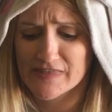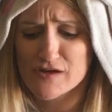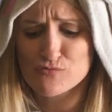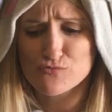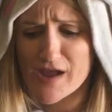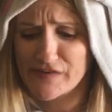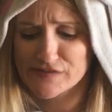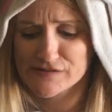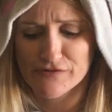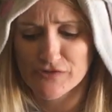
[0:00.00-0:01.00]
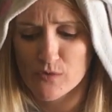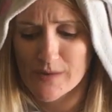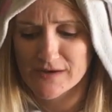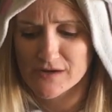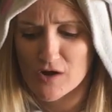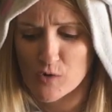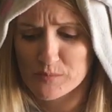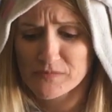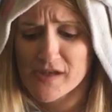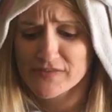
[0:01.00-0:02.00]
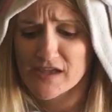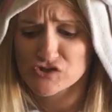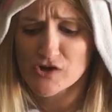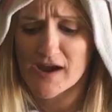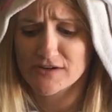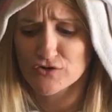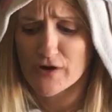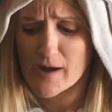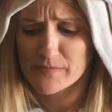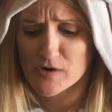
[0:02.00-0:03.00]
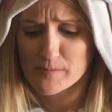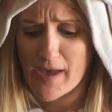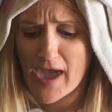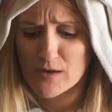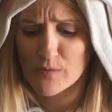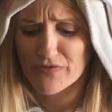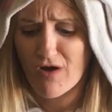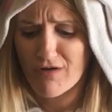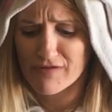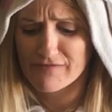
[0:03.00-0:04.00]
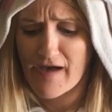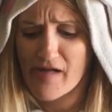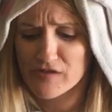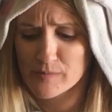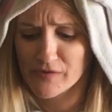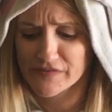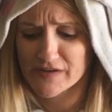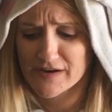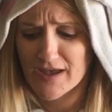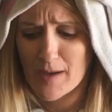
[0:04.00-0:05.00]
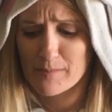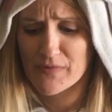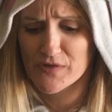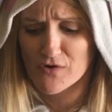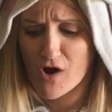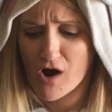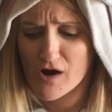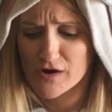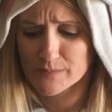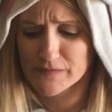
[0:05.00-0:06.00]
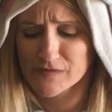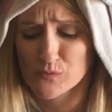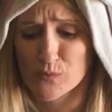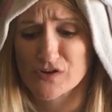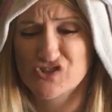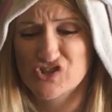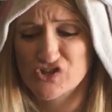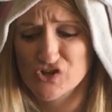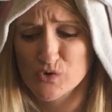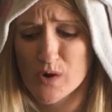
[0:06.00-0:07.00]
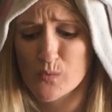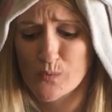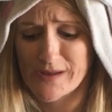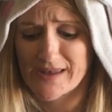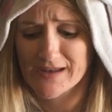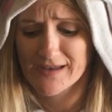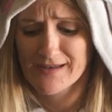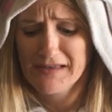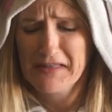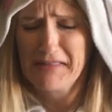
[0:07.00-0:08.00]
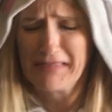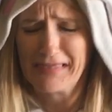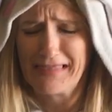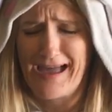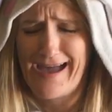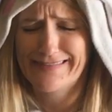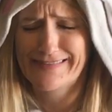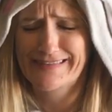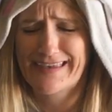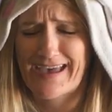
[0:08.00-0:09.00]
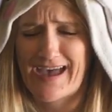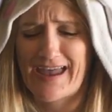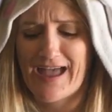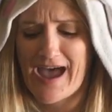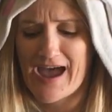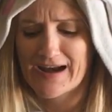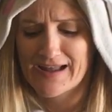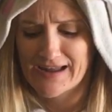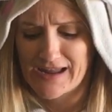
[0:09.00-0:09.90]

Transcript: they raced for the window. They tried to grab their bag with all the valuables in it, but their arms were too weak. "Let's get out of